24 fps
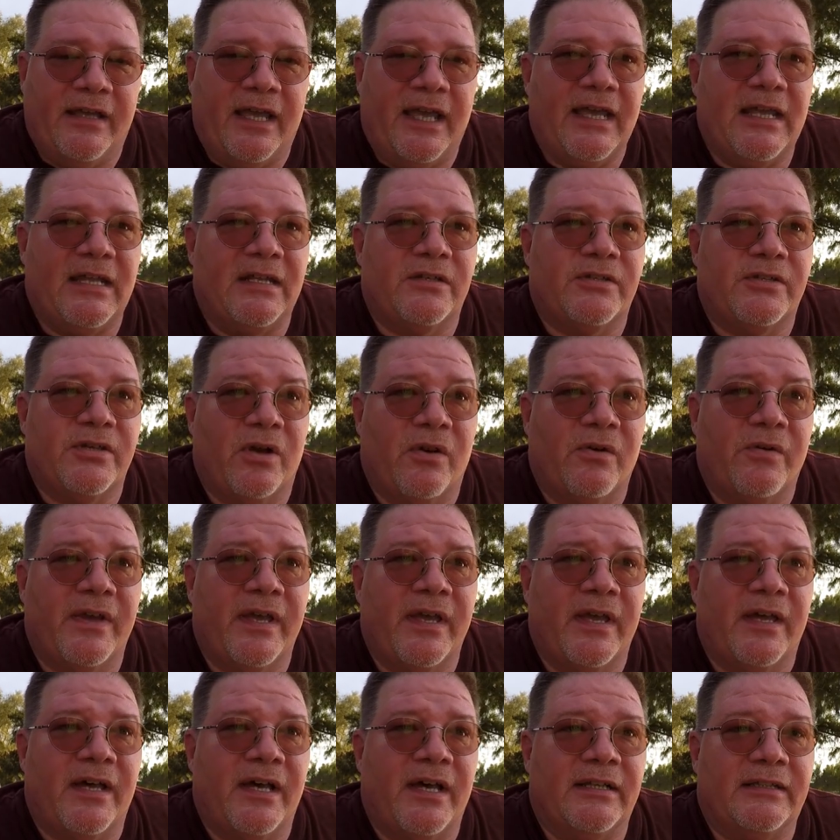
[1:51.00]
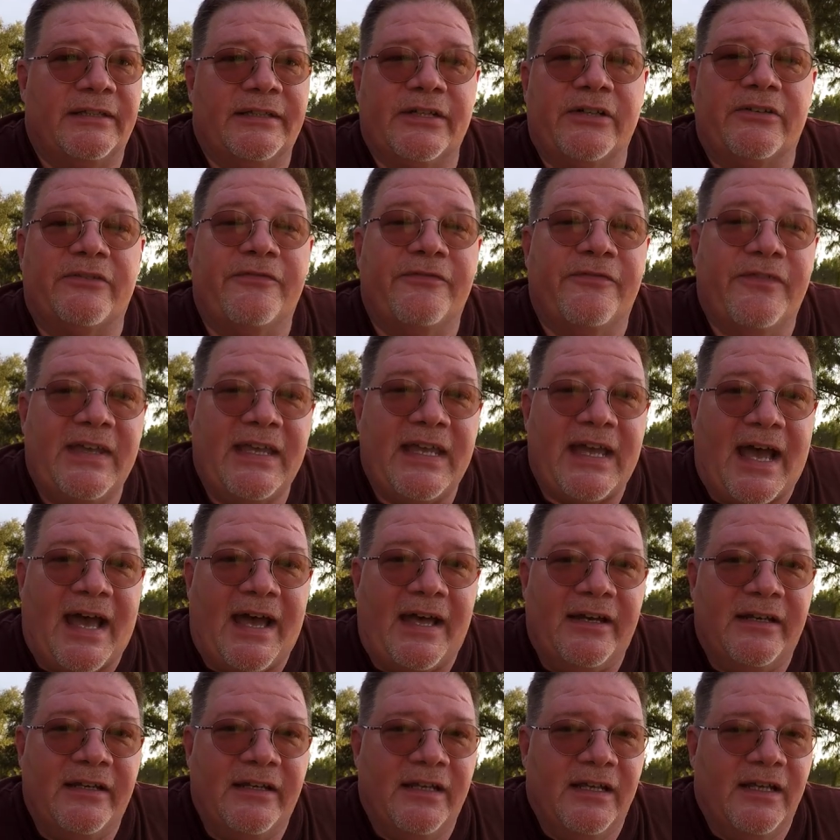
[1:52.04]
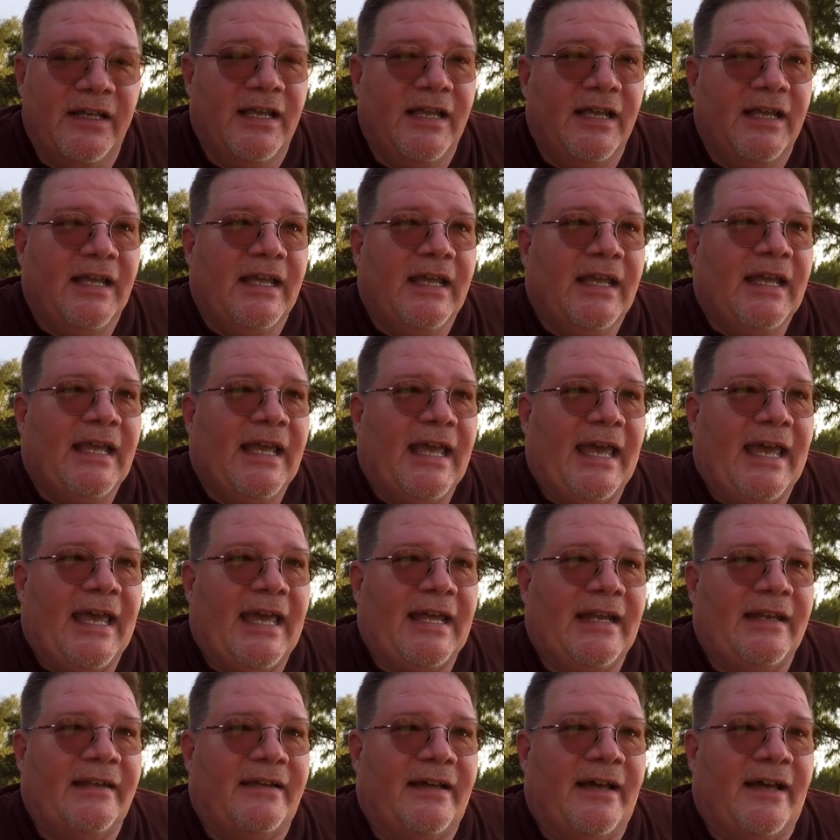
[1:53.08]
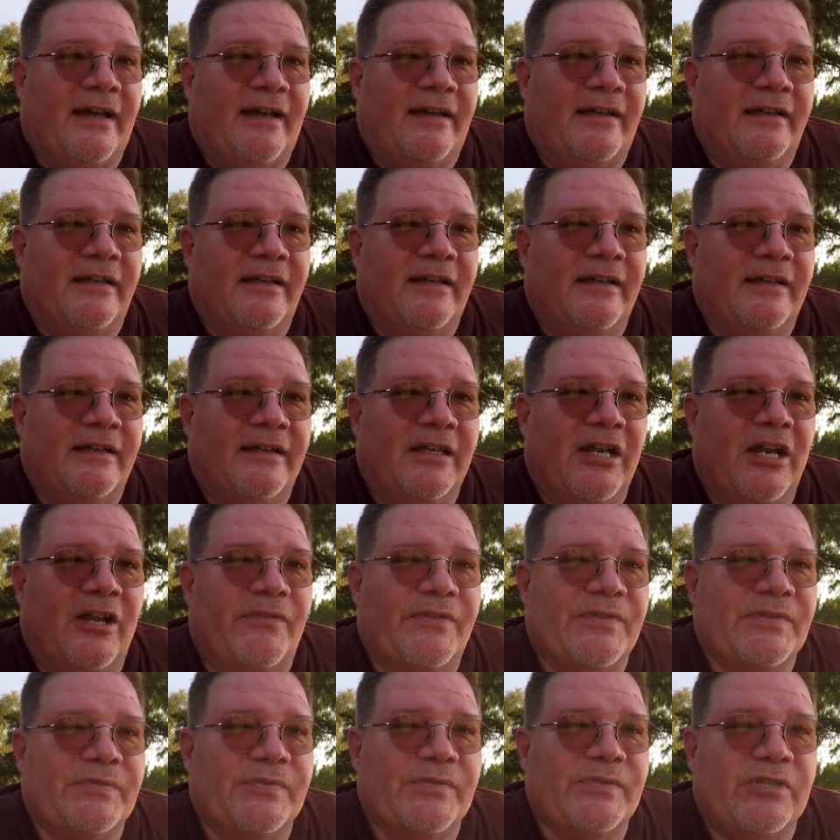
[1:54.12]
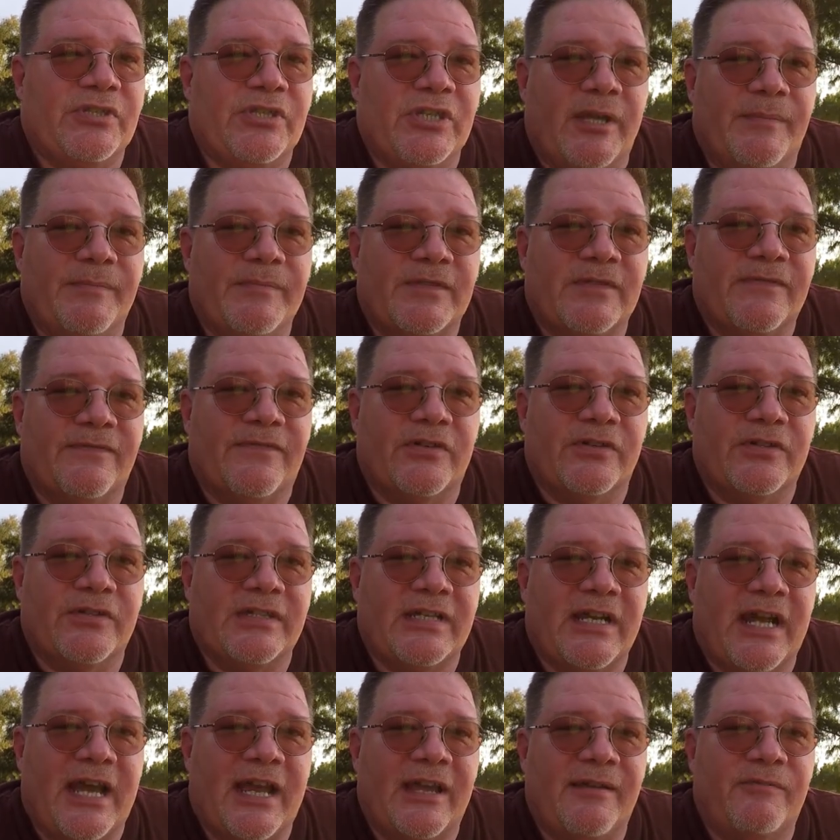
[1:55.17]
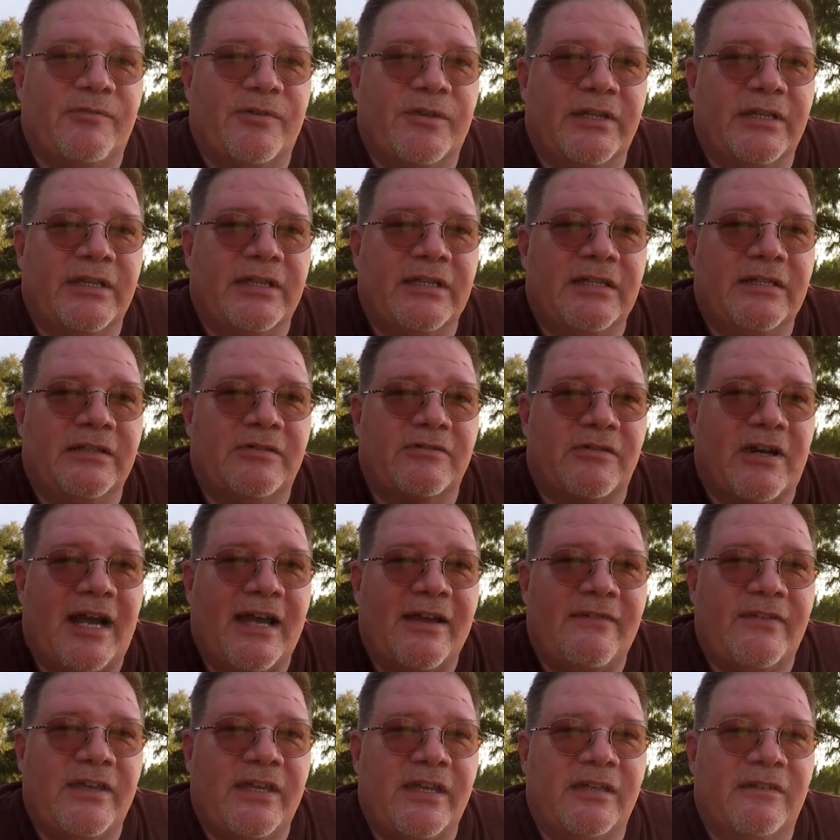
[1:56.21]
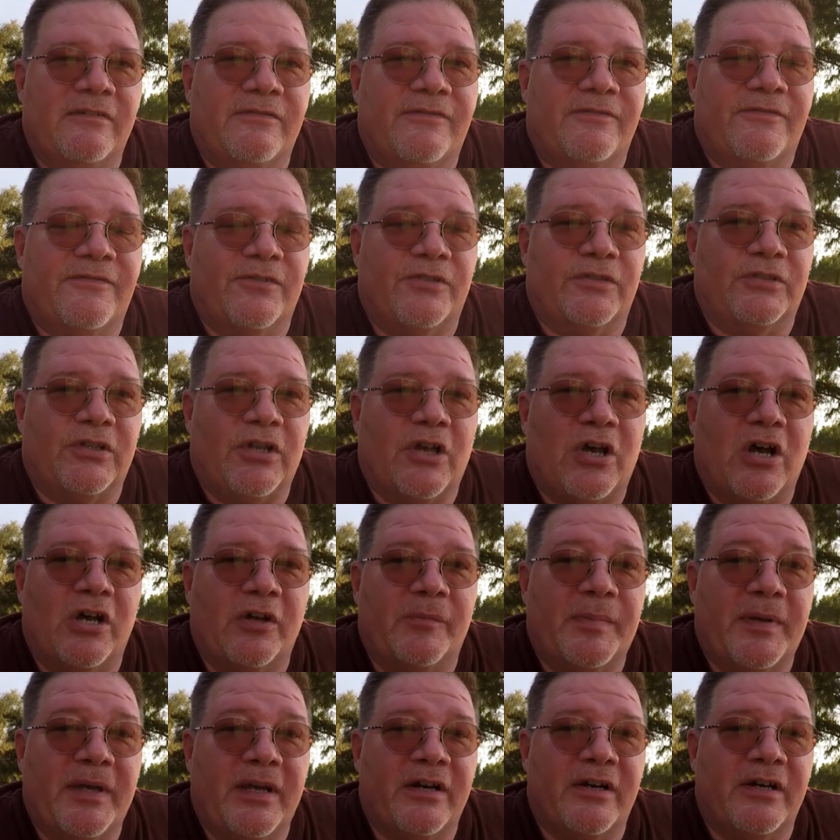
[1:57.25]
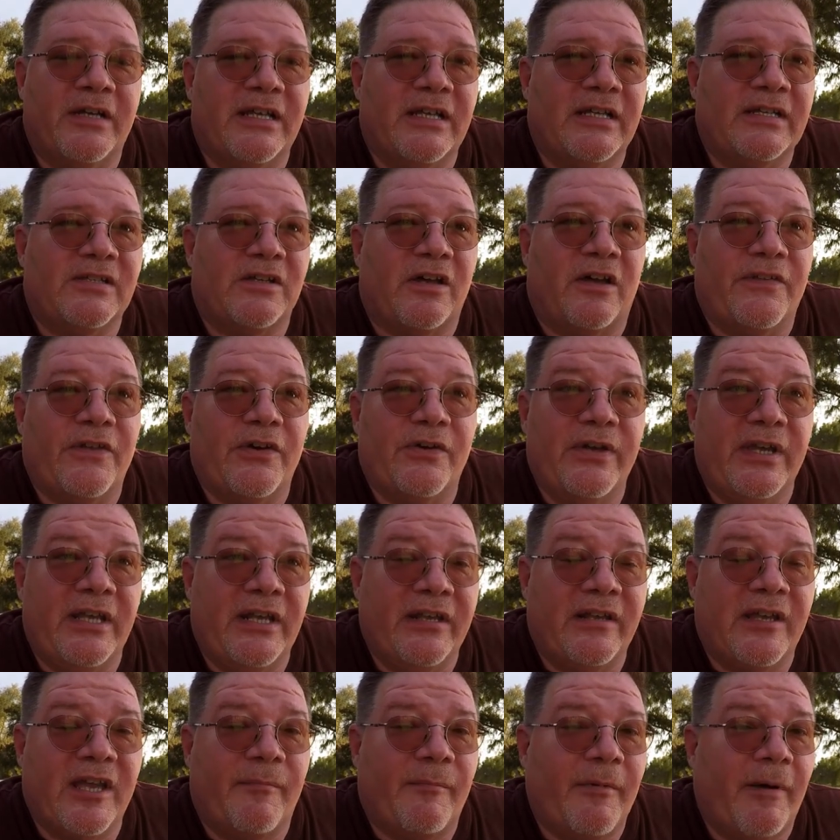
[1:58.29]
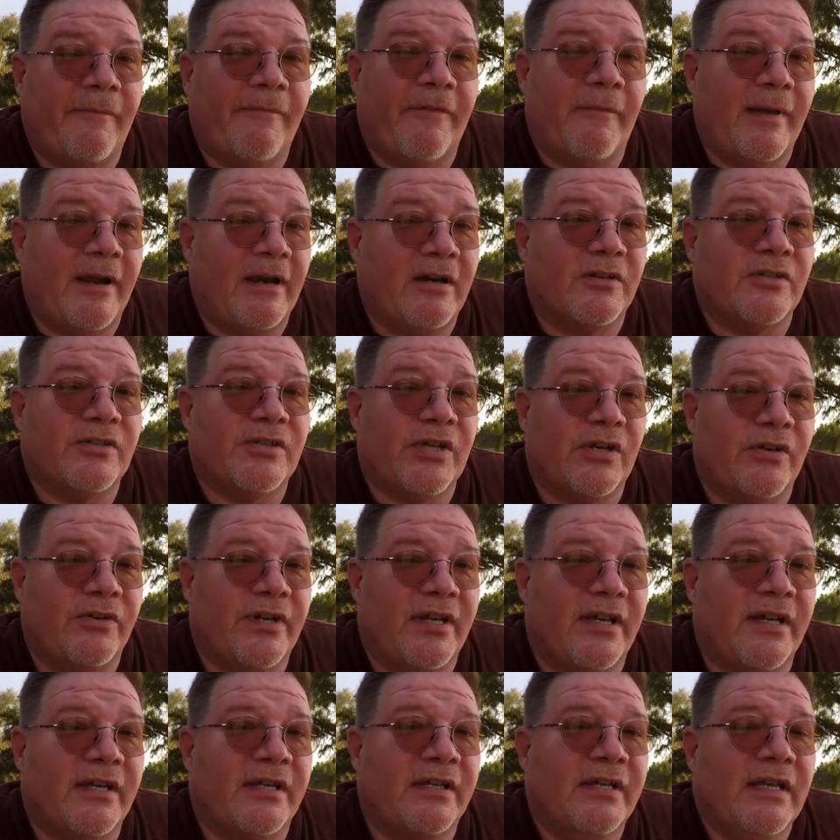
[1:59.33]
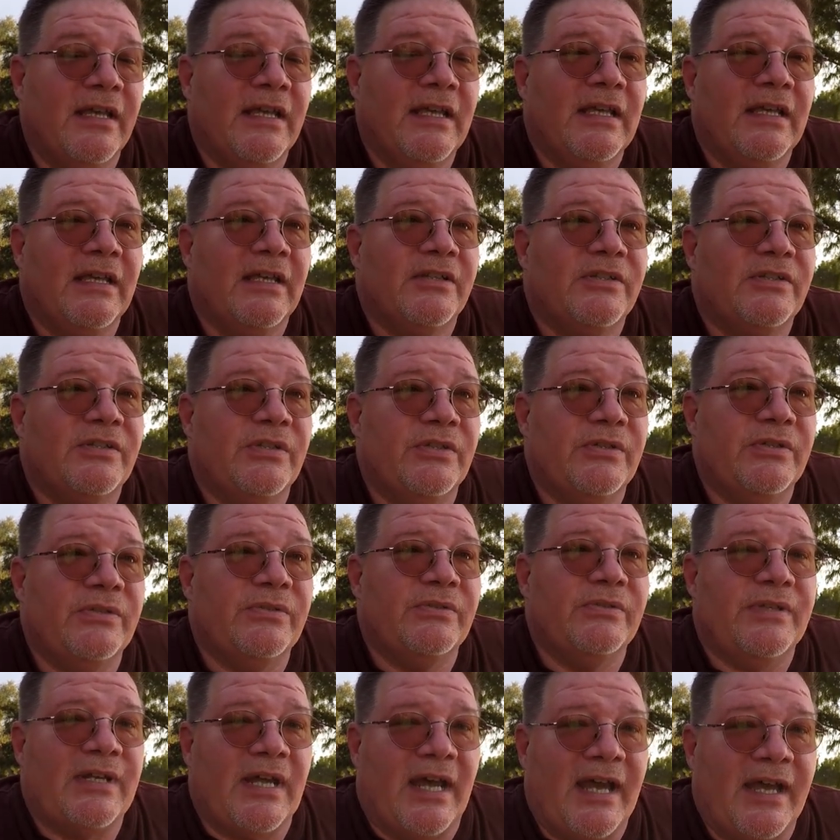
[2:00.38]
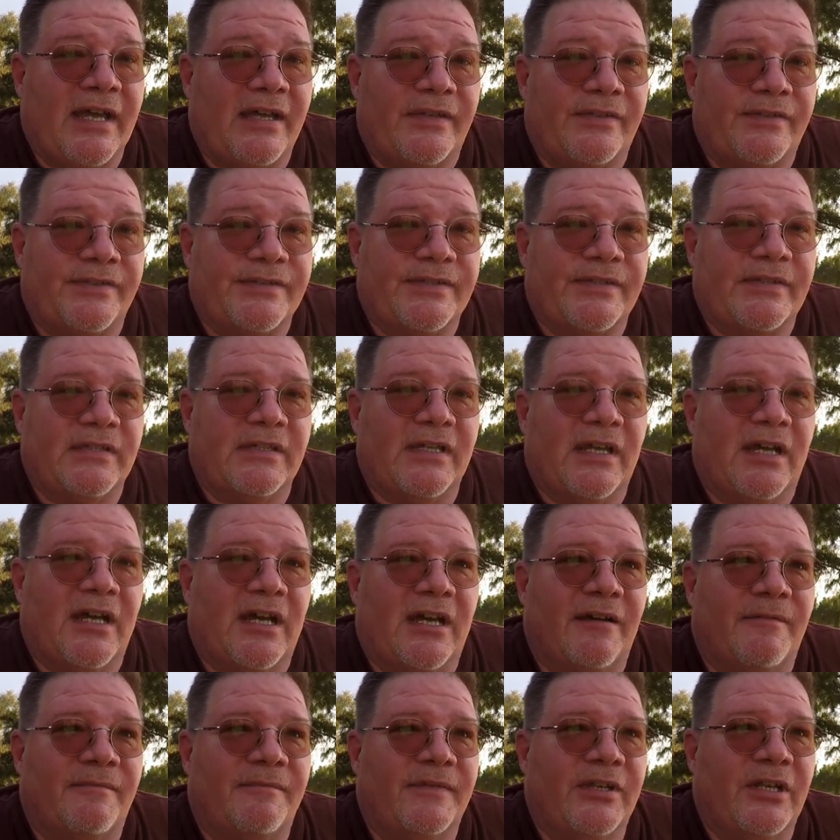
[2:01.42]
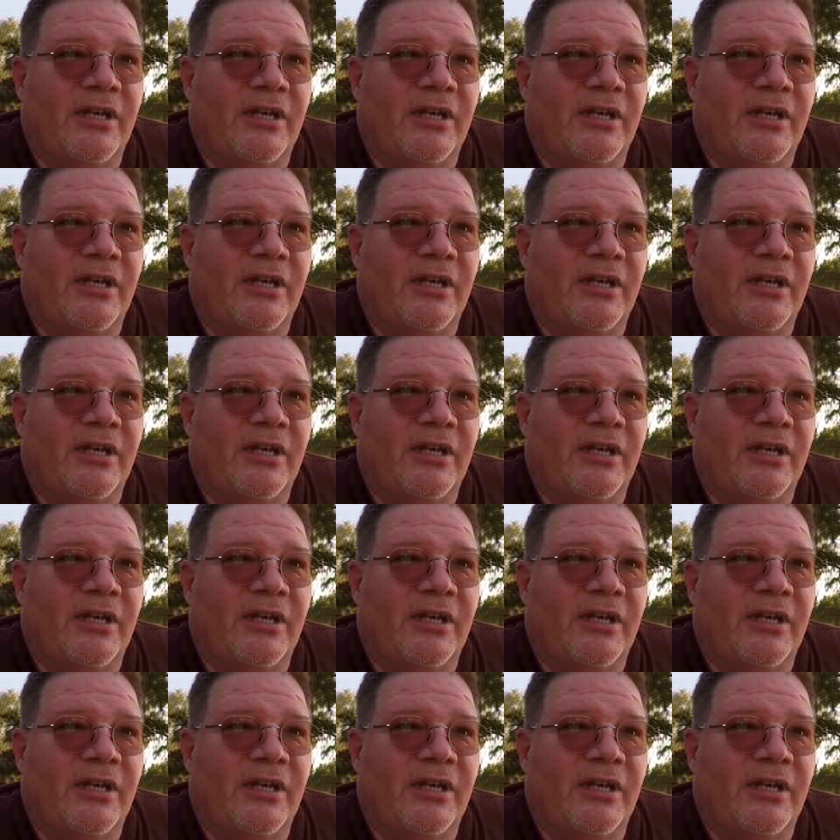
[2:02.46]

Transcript: and towing a little Fiat. And uh, you know, this was Jim's first time really driving for long periods. Although he had come up from Arizona to Niles, um, you